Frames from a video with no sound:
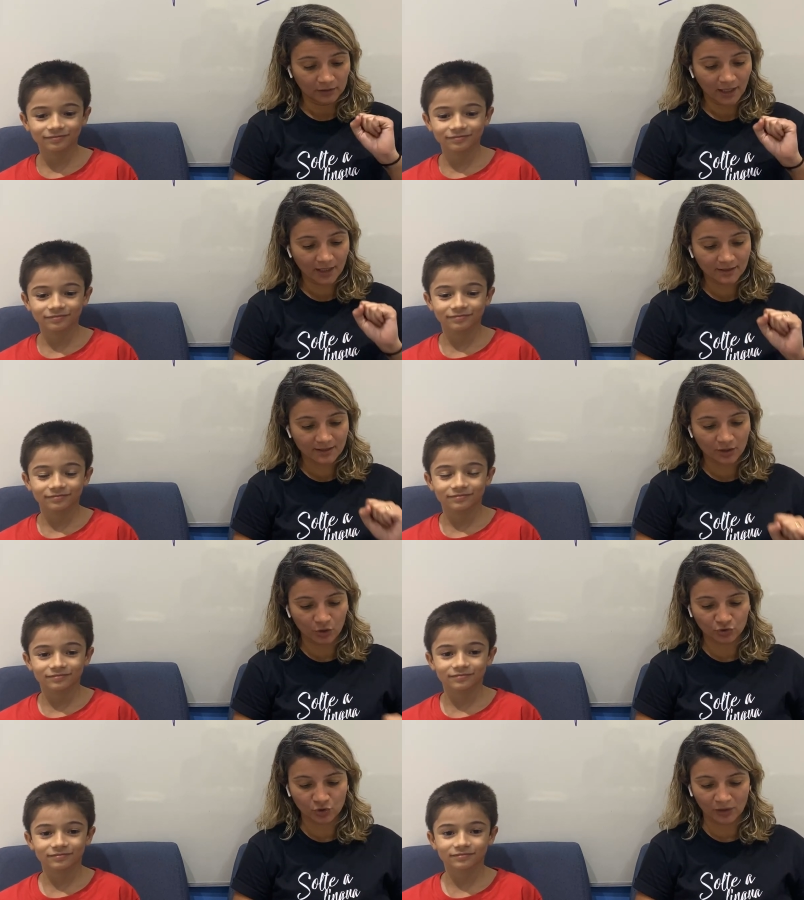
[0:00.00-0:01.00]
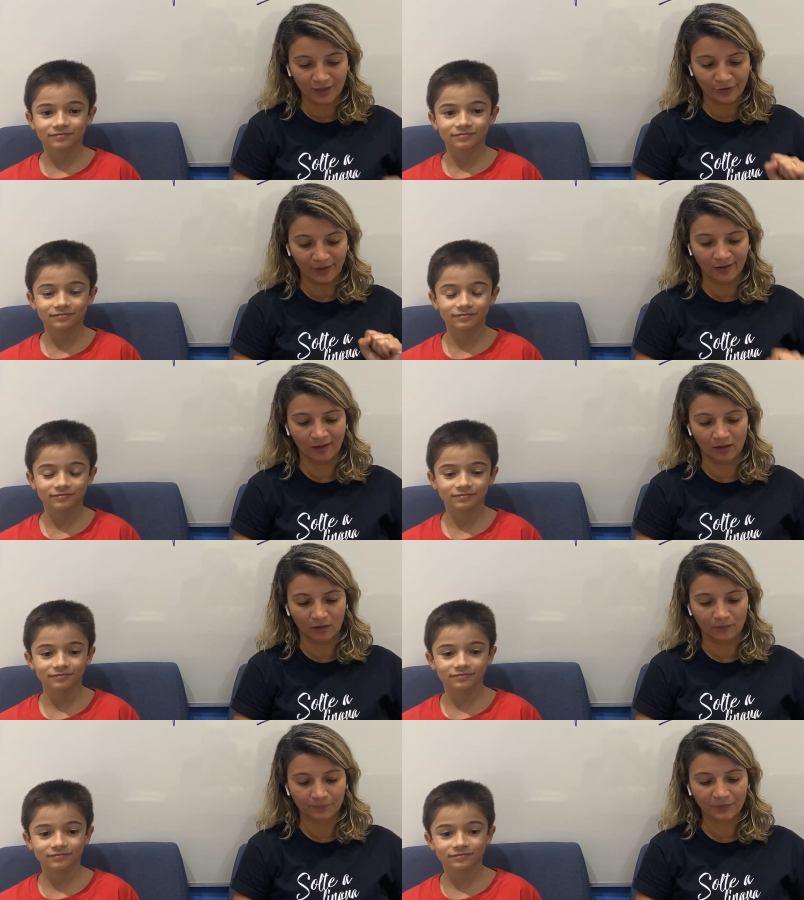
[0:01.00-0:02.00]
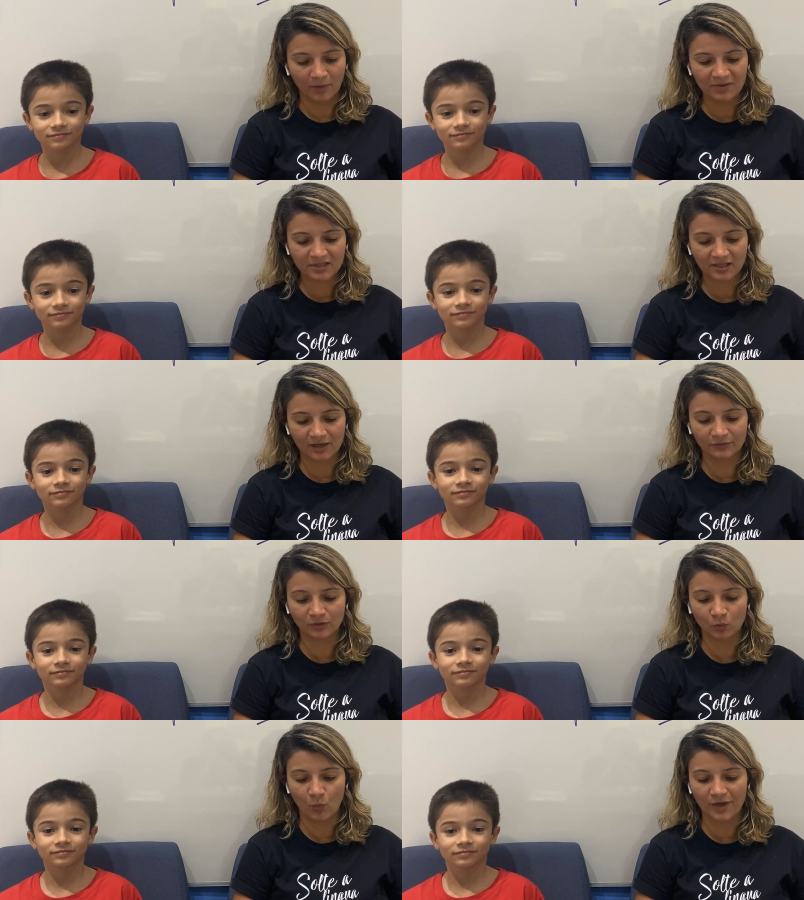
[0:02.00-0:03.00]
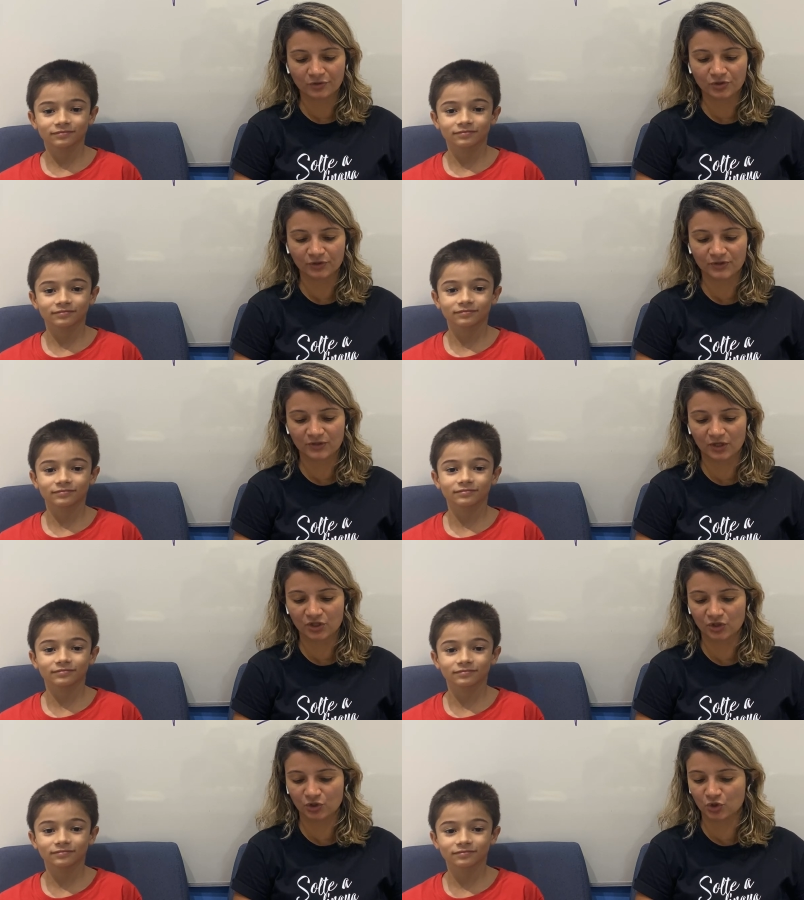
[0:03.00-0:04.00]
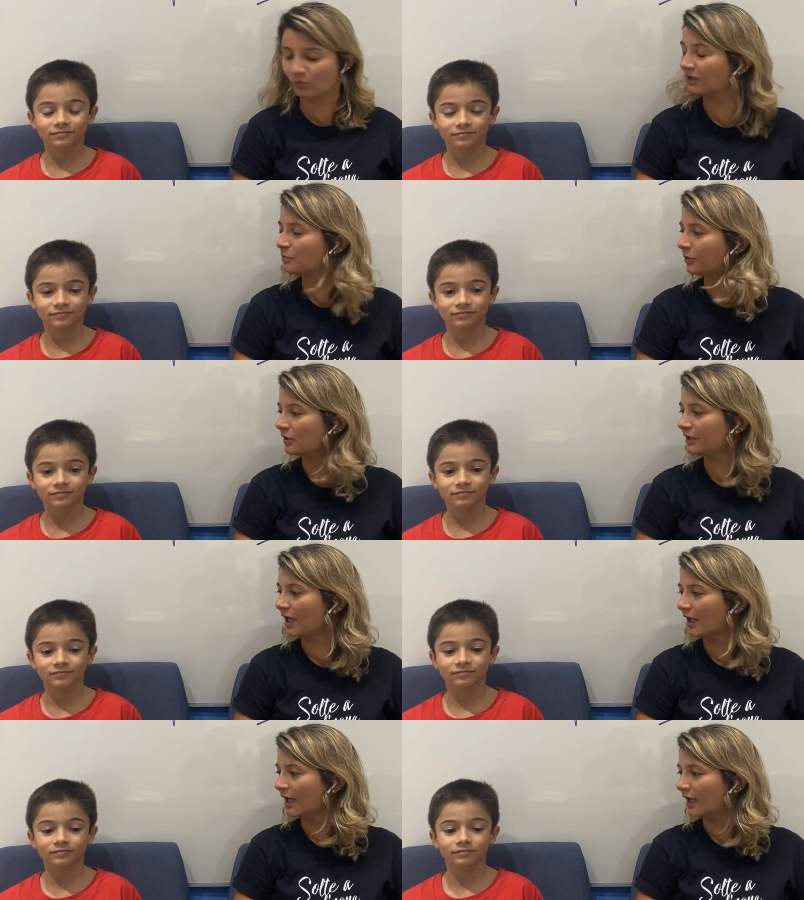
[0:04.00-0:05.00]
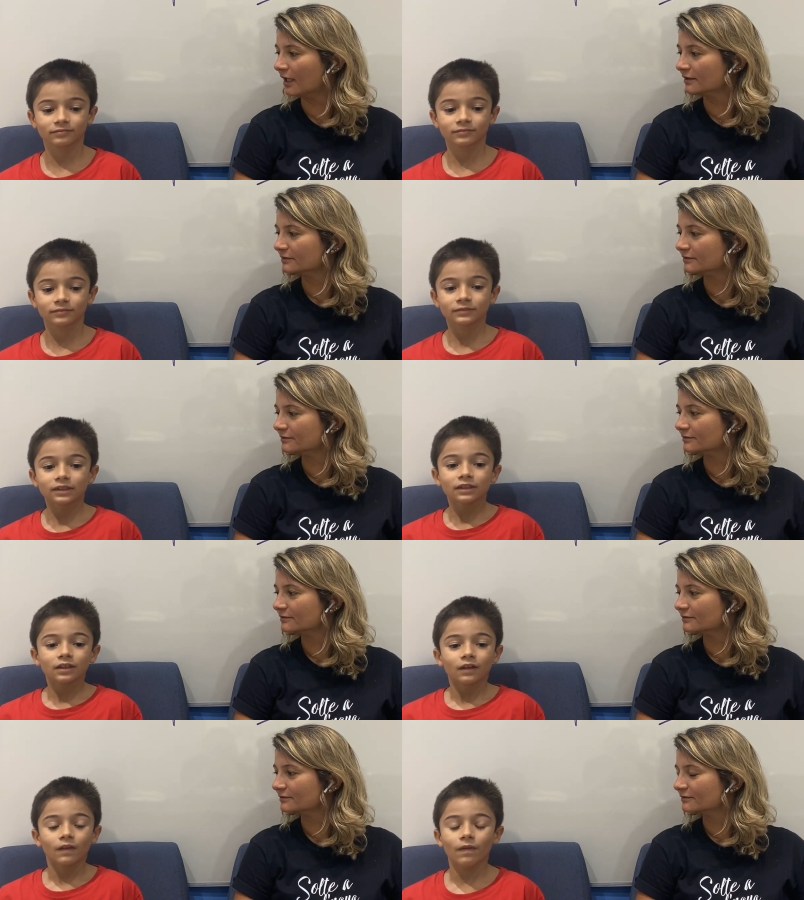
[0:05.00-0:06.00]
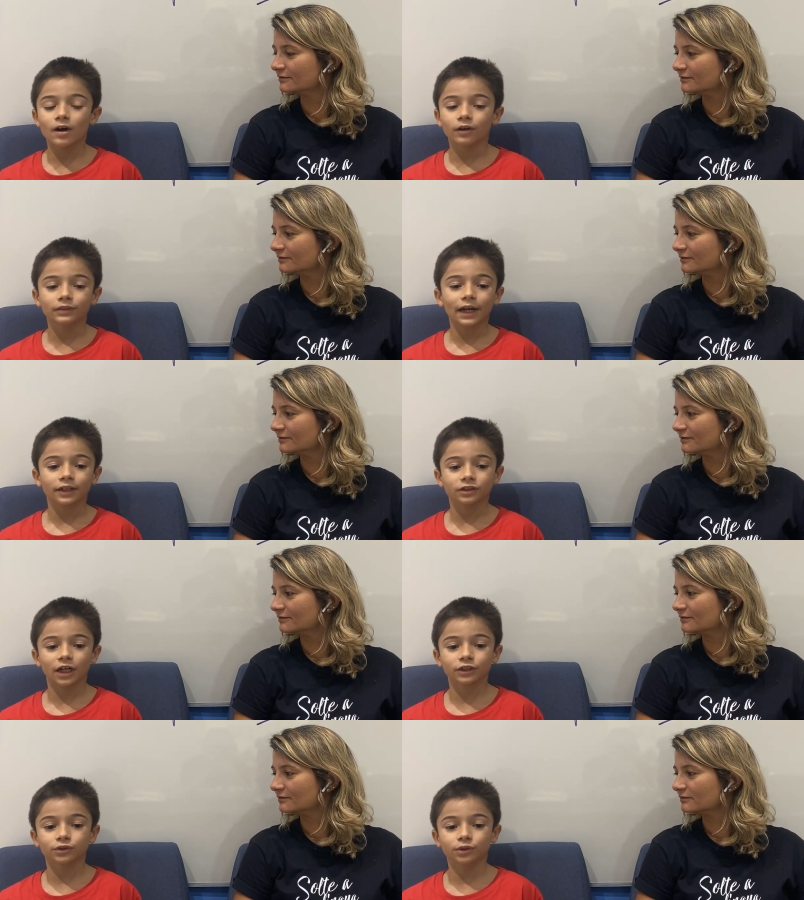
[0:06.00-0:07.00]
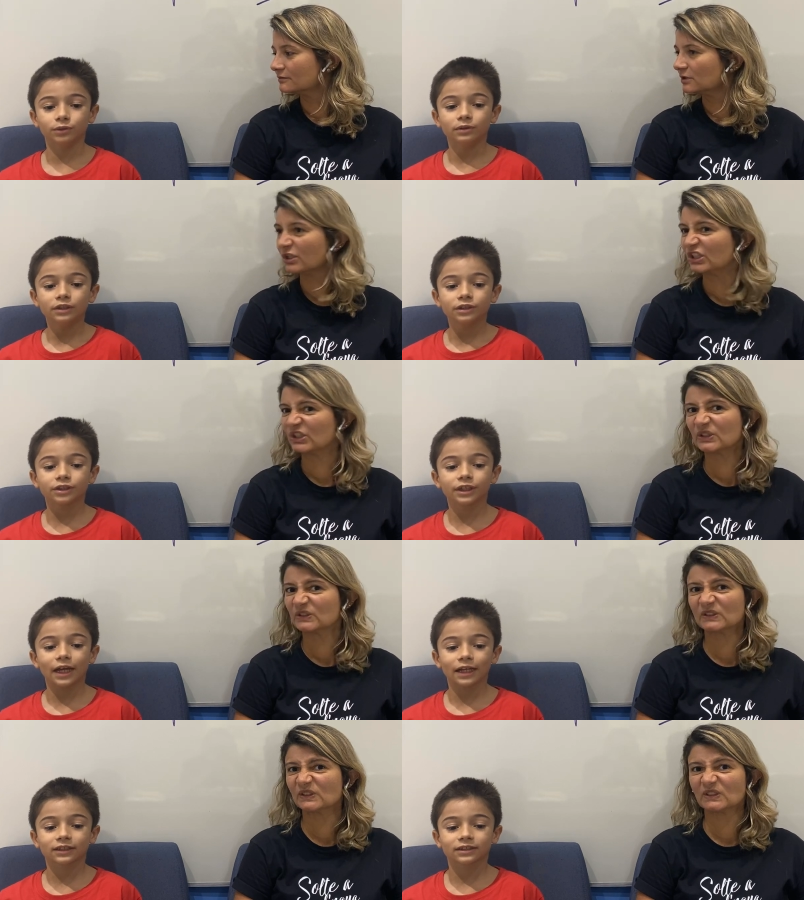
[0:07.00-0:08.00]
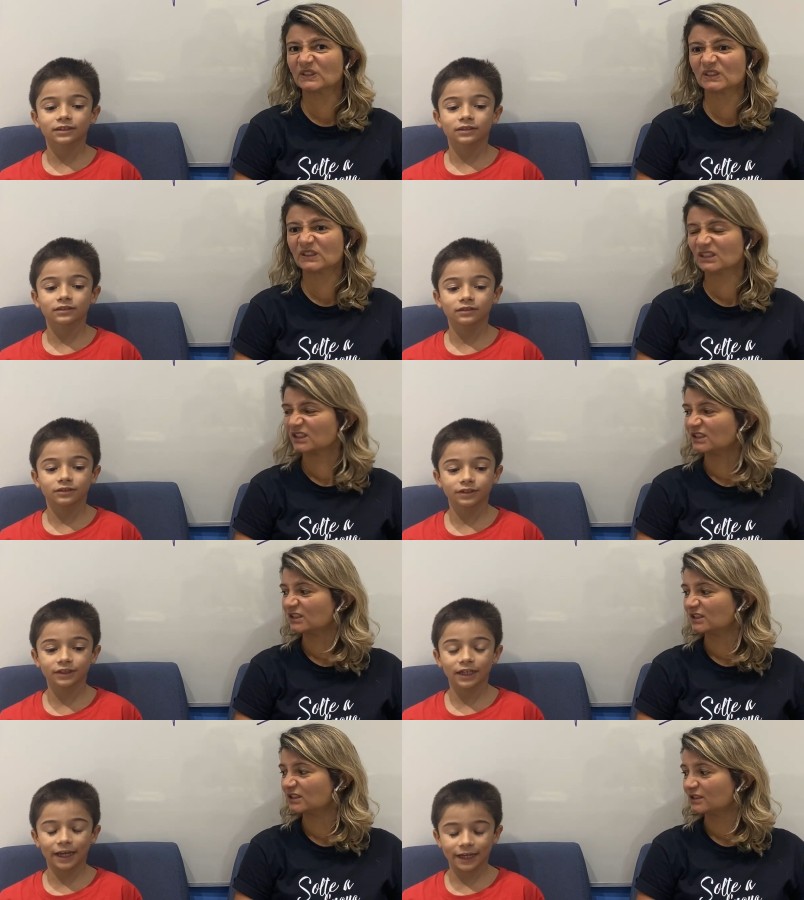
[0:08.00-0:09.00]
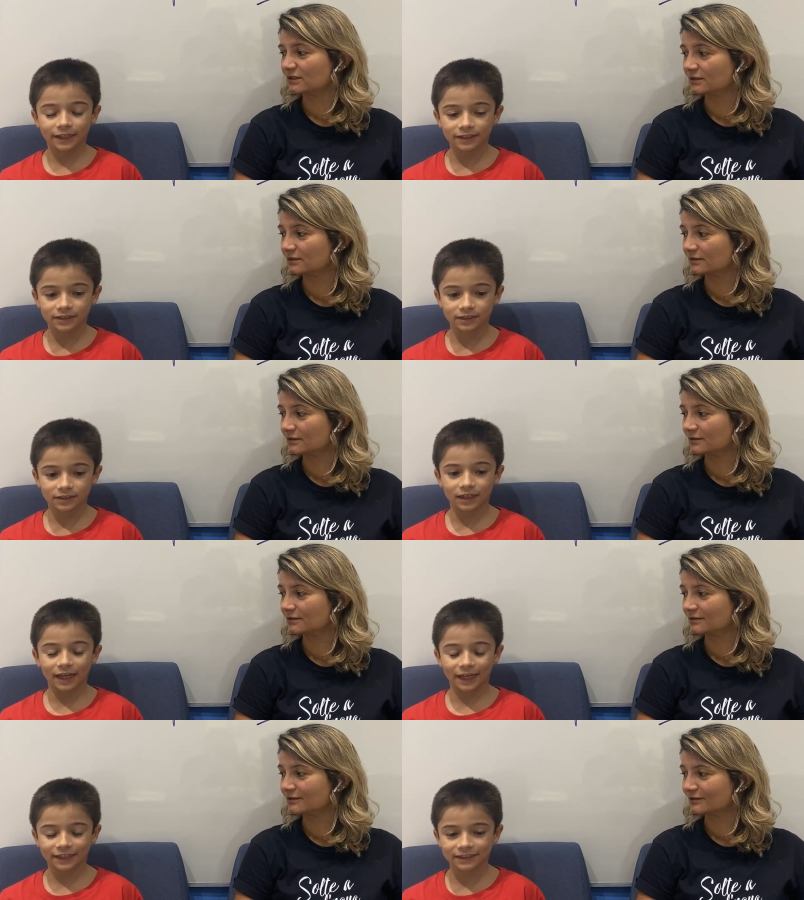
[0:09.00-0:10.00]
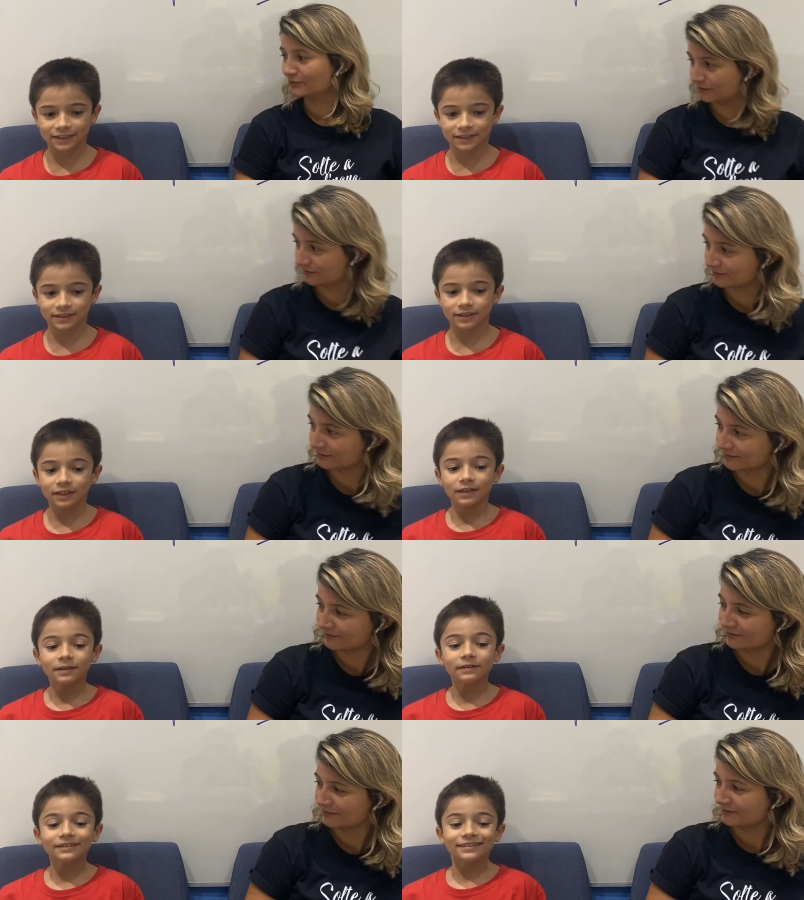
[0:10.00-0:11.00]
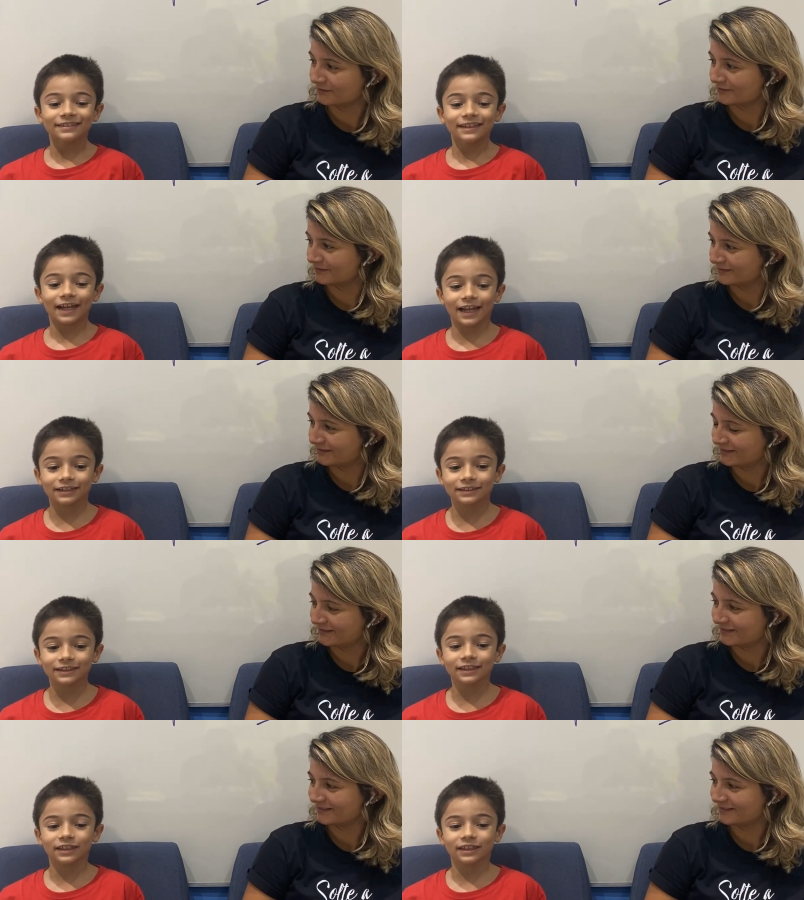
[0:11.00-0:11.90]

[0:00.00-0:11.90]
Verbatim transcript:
Speaker 1: let's go to letter L. Miss Harrington went to the station to meet Pollyanna.
Speaker 2: No, that is not true. Uh-uh. She asked, she asked, asked Nancy